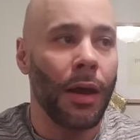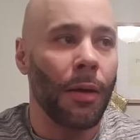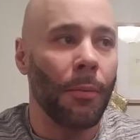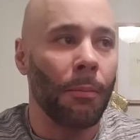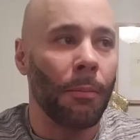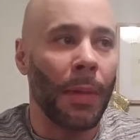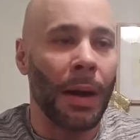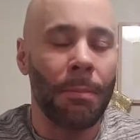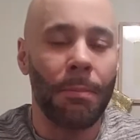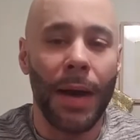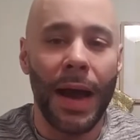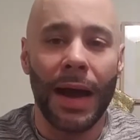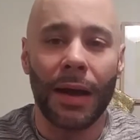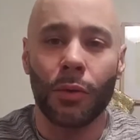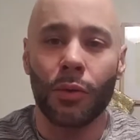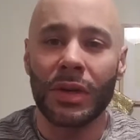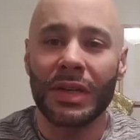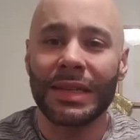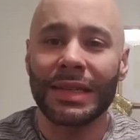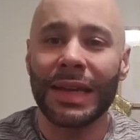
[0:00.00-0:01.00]
My back
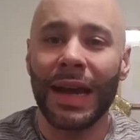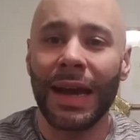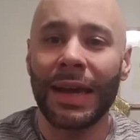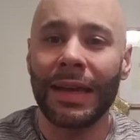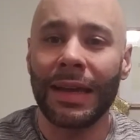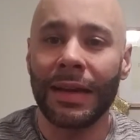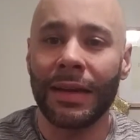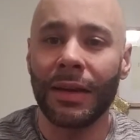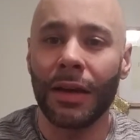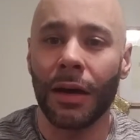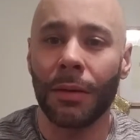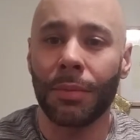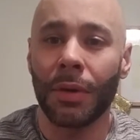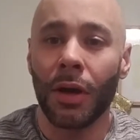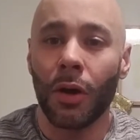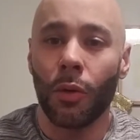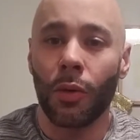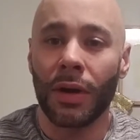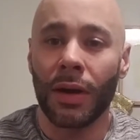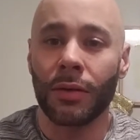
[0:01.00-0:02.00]
would tighten up
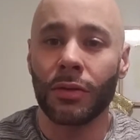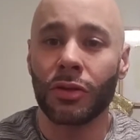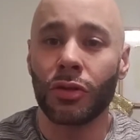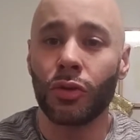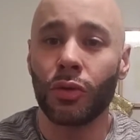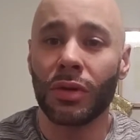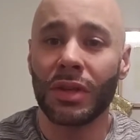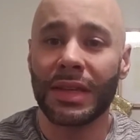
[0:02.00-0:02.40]
when I was doing